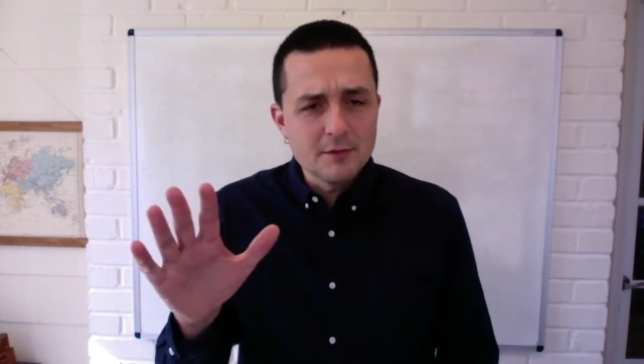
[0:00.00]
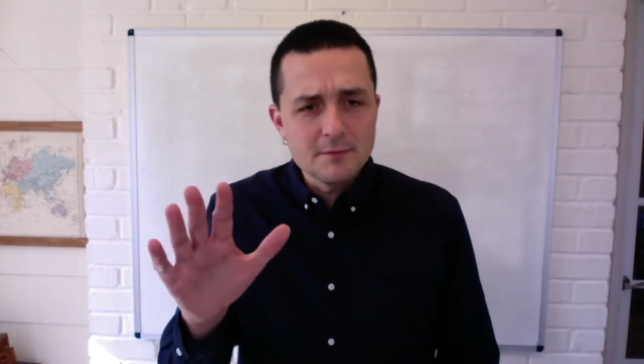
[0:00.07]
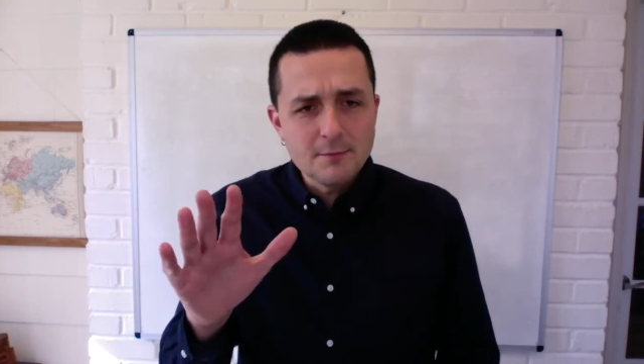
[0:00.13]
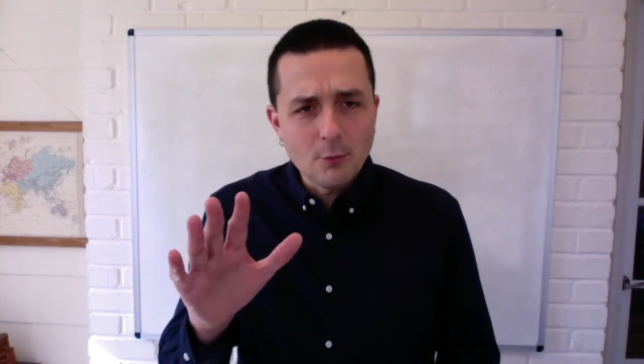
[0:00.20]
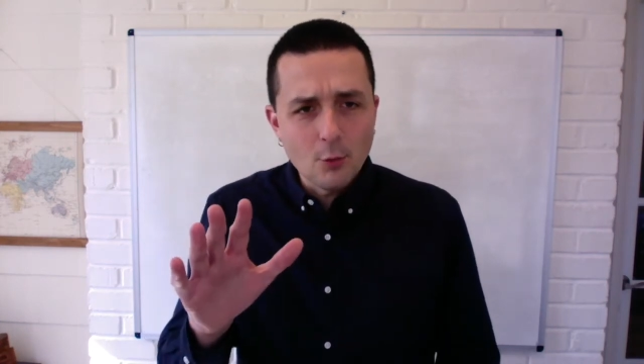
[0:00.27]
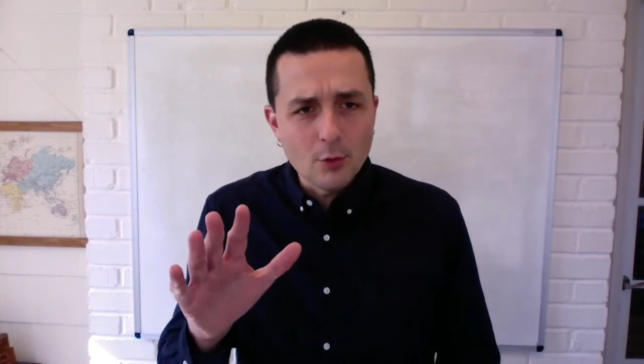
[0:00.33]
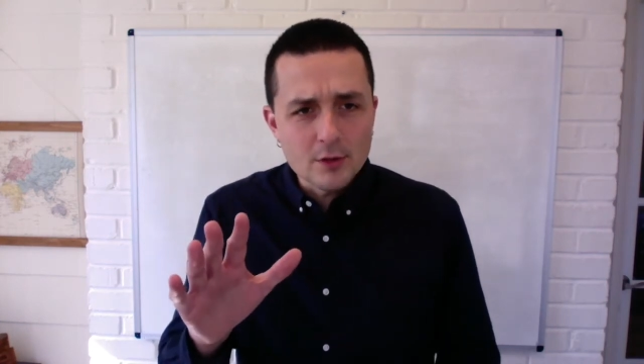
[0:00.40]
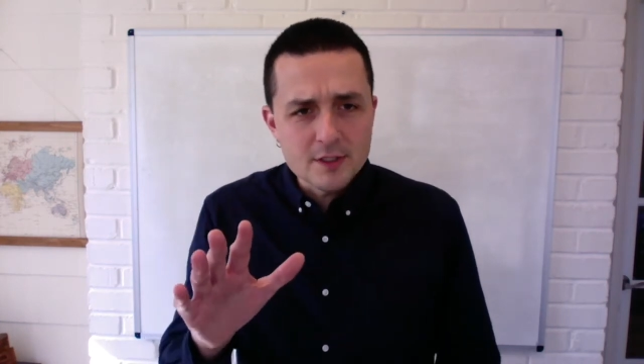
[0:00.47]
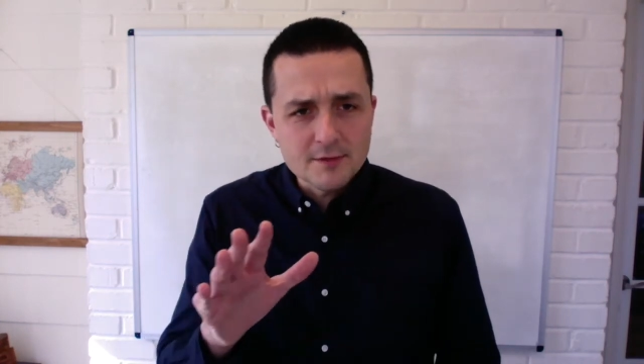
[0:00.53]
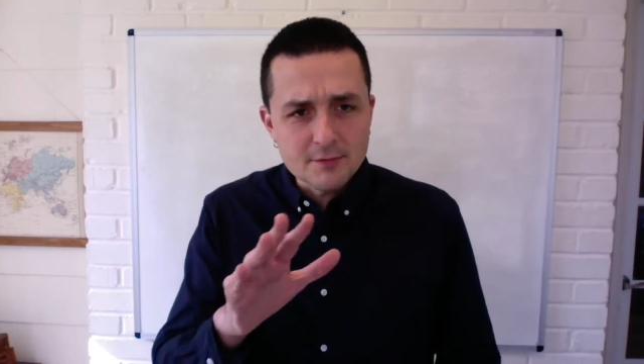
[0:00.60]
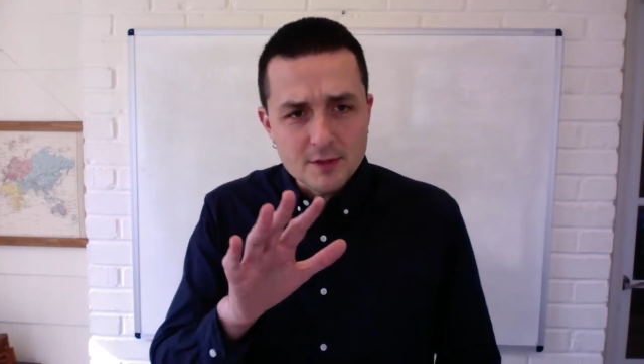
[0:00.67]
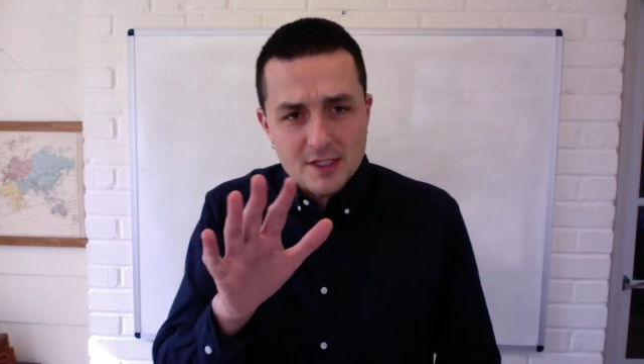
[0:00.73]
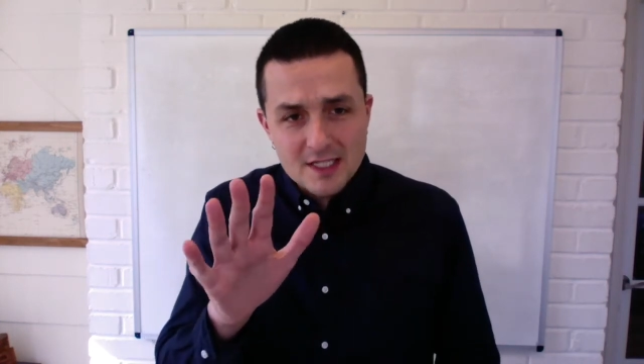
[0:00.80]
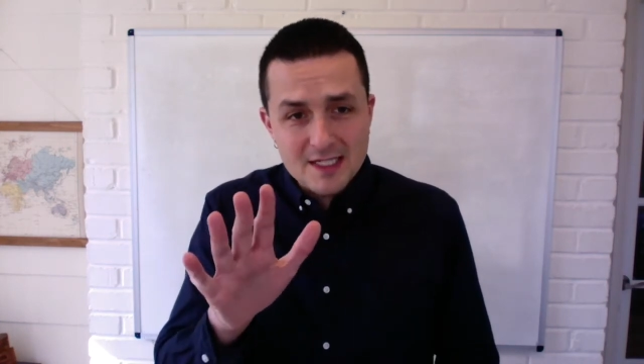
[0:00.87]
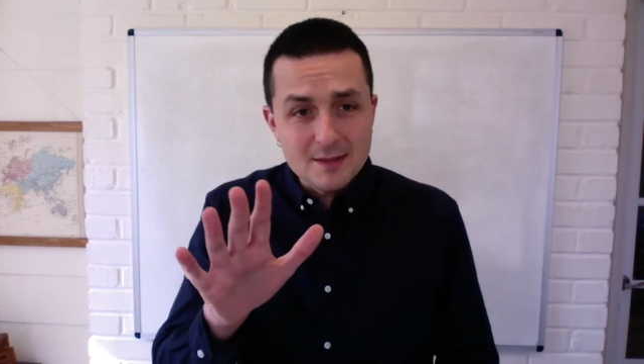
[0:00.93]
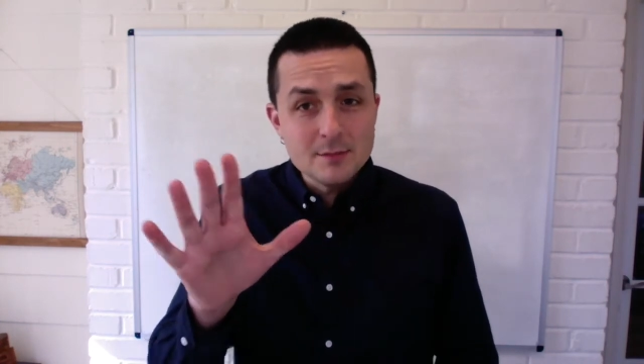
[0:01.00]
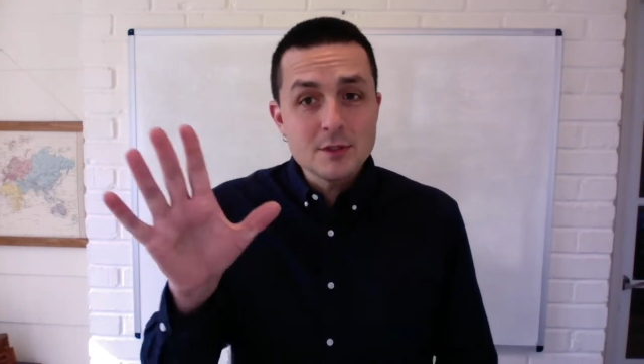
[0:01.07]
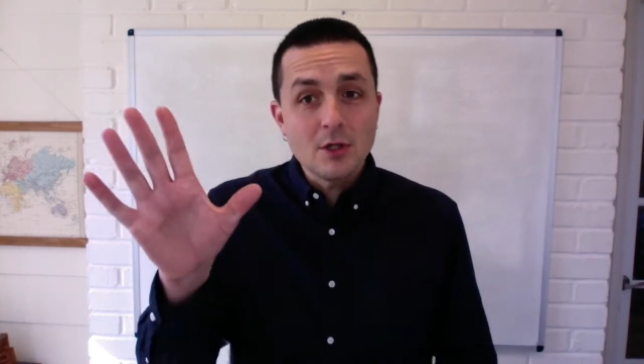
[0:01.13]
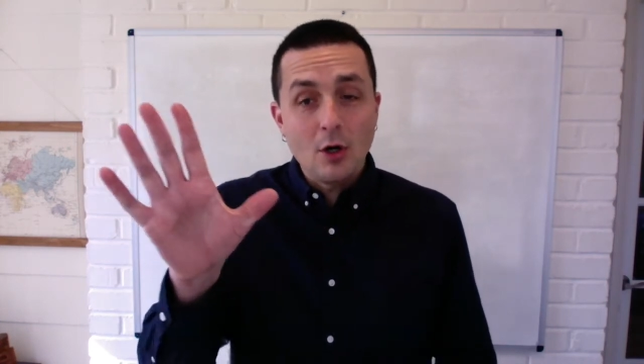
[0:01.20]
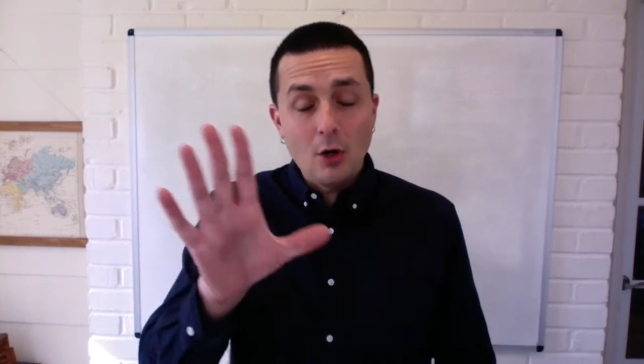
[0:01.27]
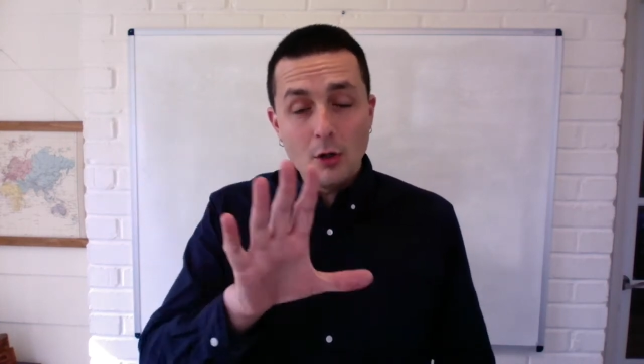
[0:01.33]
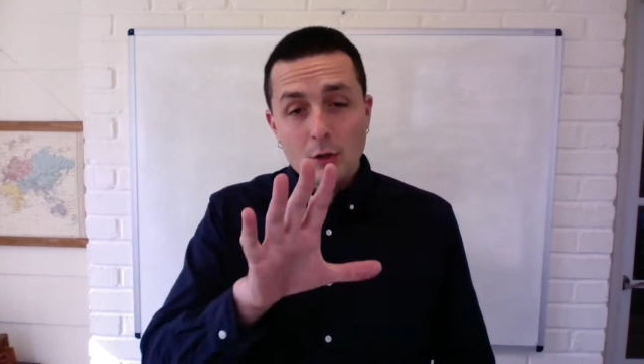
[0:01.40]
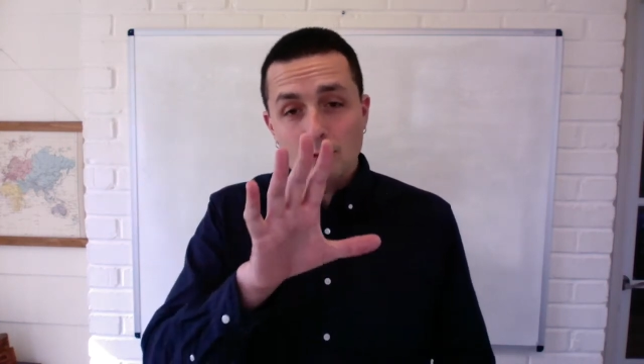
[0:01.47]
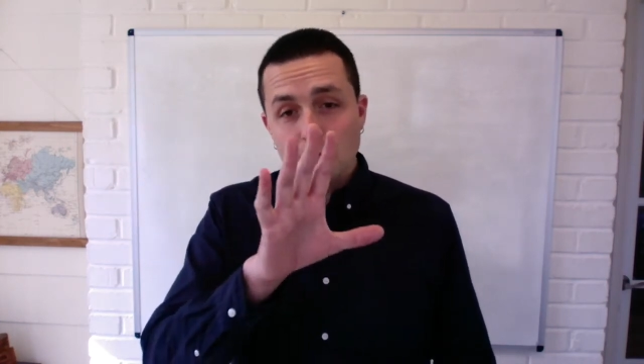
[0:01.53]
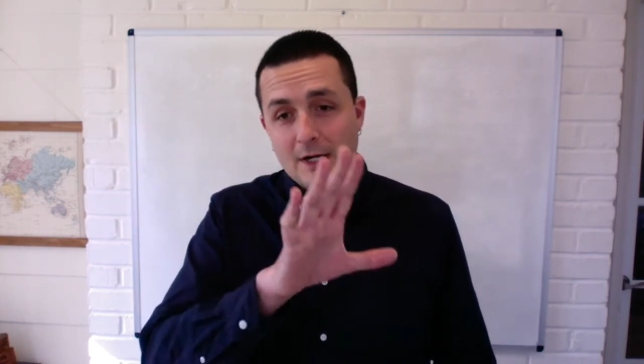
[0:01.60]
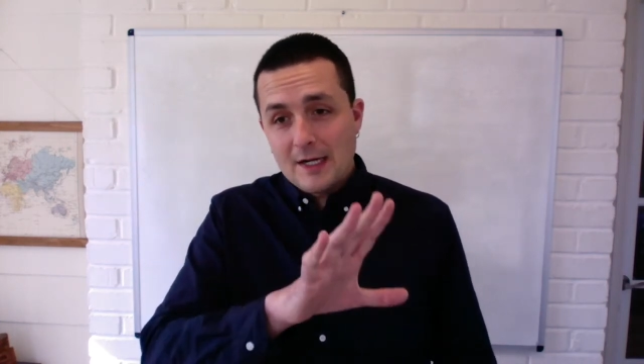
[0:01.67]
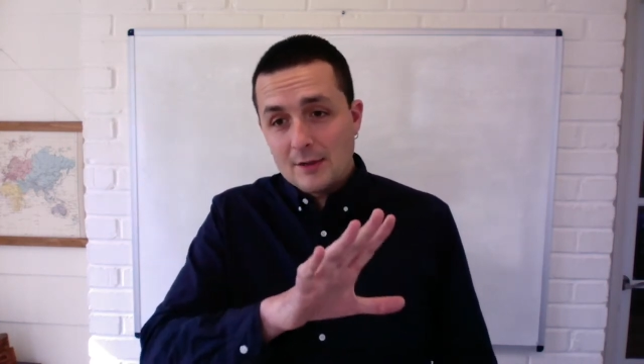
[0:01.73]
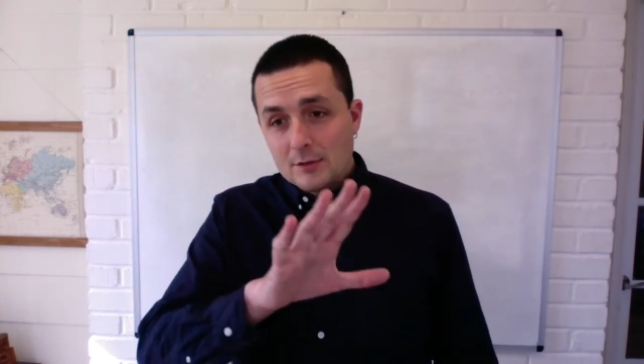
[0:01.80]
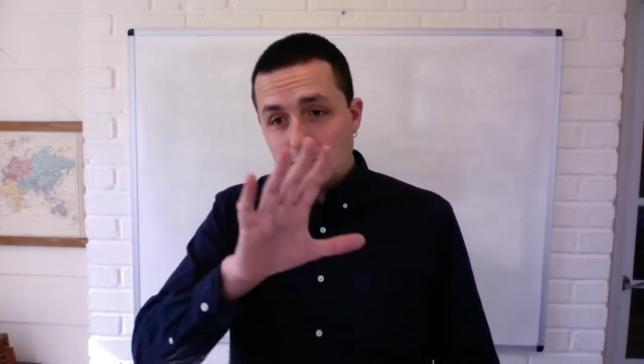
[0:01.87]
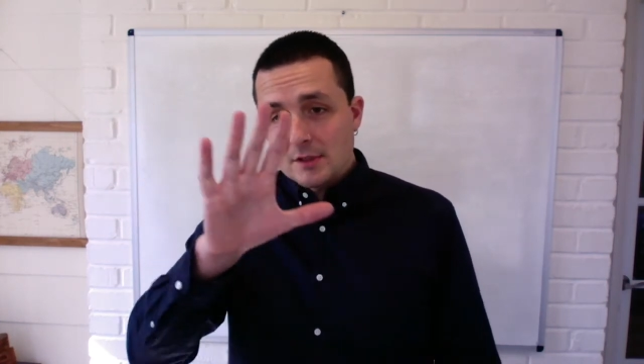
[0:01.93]
4 different themes all
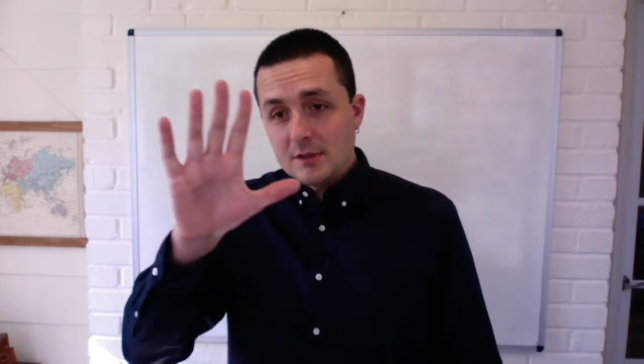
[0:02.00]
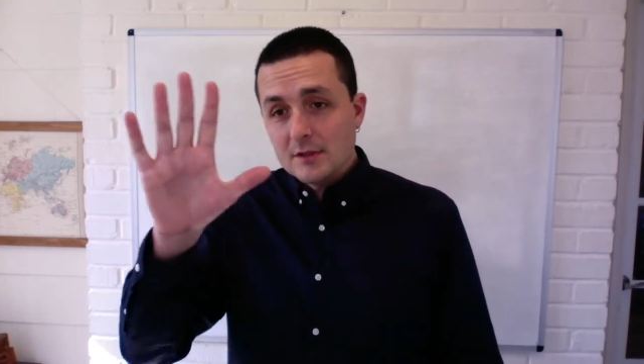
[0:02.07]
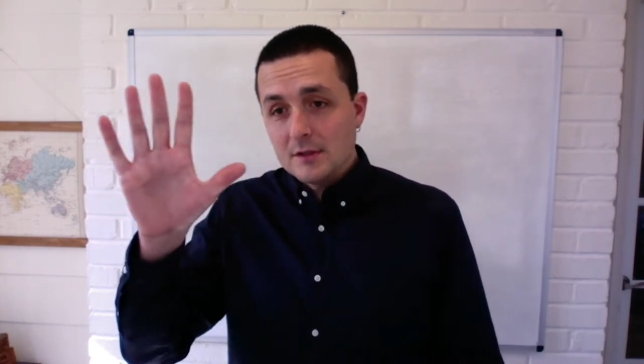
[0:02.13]
around